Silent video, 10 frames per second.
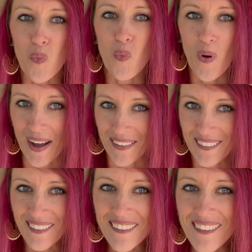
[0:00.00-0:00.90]

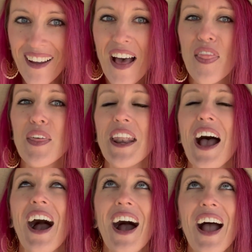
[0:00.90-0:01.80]
Well, then
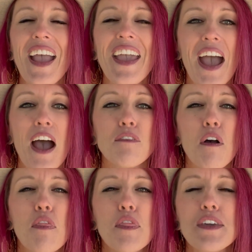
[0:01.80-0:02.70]
I have
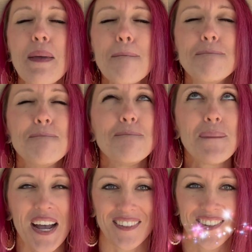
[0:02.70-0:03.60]
the
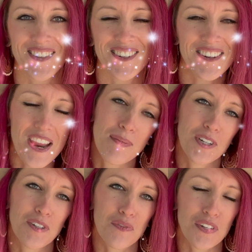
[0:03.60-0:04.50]
best
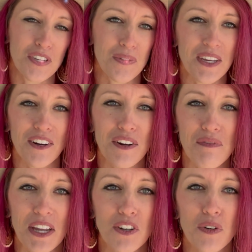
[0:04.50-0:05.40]
neighborhood for you here in
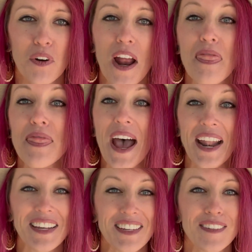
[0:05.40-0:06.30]
Vancouver, and
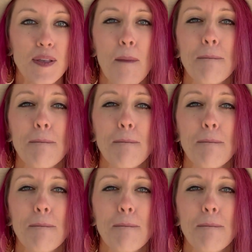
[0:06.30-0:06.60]
that is